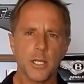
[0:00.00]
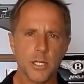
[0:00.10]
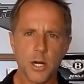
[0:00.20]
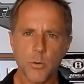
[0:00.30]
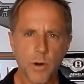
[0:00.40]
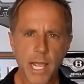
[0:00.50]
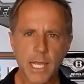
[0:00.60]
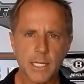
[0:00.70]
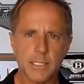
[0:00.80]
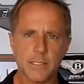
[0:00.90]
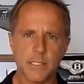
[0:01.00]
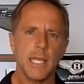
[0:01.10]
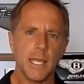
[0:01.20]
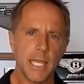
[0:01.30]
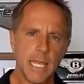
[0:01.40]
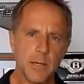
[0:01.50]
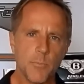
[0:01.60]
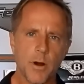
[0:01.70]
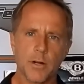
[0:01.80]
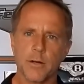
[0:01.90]
crayons, ink
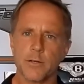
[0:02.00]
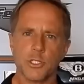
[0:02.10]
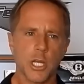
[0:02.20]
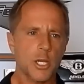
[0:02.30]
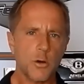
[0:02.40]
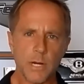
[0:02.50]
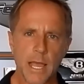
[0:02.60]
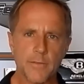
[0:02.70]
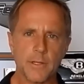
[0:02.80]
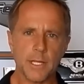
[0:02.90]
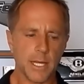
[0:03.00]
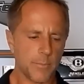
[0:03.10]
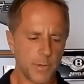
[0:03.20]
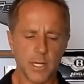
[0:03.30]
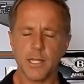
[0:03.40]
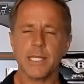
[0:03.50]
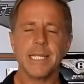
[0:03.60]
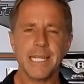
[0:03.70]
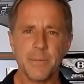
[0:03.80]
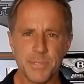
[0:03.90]
markers, go down the lip,
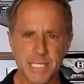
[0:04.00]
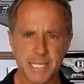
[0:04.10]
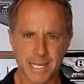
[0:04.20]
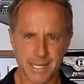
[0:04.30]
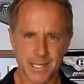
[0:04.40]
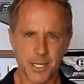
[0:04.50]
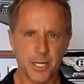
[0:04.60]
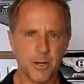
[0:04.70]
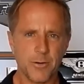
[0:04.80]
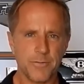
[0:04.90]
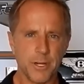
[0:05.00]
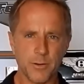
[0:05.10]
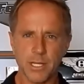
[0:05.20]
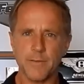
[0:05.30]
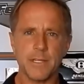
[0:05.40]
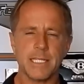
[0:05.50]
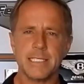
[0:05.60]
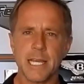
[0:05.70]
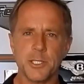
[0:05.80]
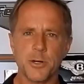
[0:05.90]
lipstick. You know, if you live in a
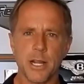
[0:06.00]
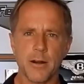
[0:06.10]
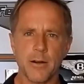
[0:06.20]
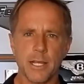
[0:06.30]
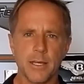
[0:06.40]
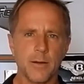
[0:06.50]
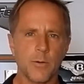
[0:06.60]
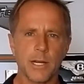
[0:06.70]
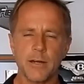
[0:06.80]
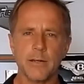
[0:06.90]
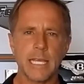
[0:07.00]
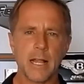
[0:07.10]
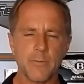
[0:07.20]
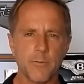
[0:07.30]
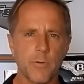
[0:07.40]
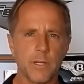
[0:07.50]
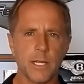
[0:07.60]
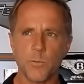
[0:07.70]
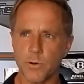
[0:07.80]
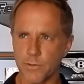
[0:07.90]
desert area or here in
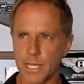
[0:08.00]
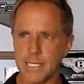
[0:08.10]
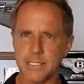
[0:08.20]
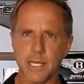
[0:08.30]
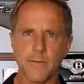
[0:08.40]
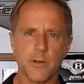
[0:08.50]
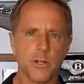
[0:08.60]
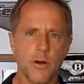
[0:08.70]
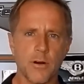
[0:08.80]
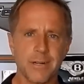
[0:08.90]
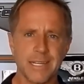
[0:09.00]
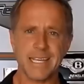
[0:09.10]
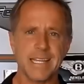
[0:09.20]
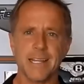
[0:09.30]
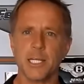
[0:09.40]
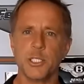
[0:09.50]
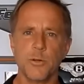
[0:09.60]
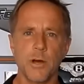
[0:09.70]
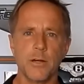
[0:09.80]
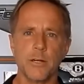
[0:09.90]
California where the inside of your car get like
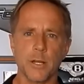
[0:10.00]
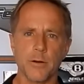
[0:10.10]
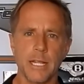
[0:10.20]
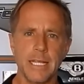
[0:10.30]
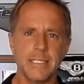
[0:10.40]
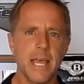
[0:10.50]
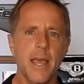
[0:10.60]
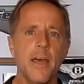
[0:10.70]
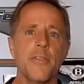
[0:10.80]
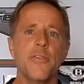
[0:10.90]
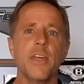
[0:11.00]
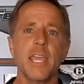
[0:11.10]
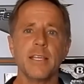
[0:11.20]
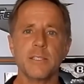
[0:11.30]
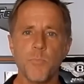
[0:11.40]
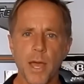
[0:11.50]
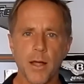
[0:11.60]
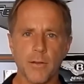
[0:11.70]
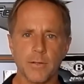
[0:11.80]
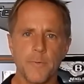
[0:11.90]
200 degrees, things
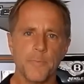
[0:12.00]
melt.